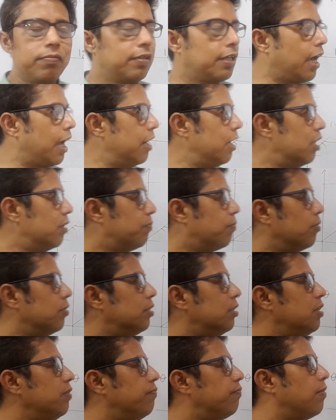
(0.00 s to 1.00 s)
sine is
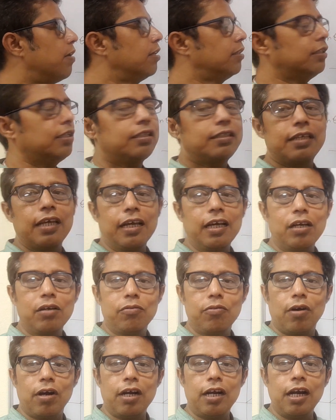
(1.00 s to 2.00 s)
positive first and second
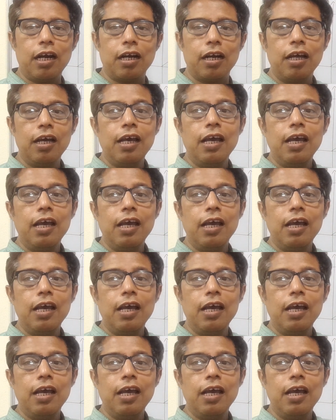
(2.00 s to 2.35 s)
quadrant,